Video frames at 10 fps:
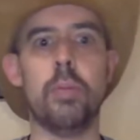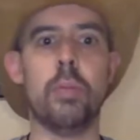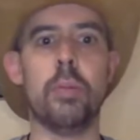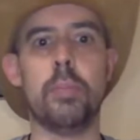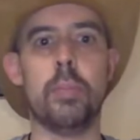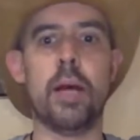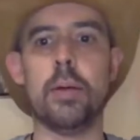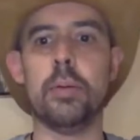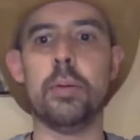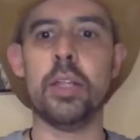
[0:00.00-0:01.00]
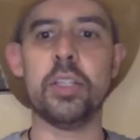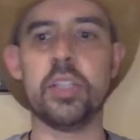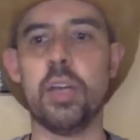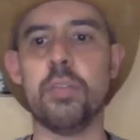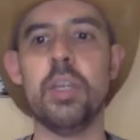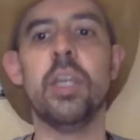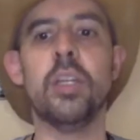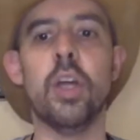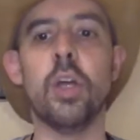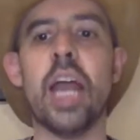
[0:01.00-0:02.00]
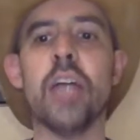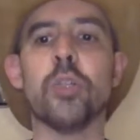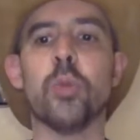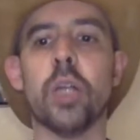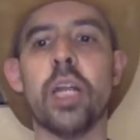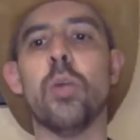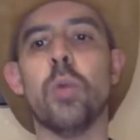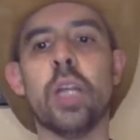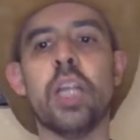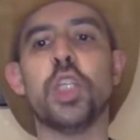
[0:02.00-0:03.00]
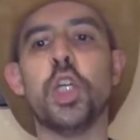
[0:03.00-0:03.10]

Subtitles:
blah, blah, blah, blah, all that stuff. No, guys, we're gonna show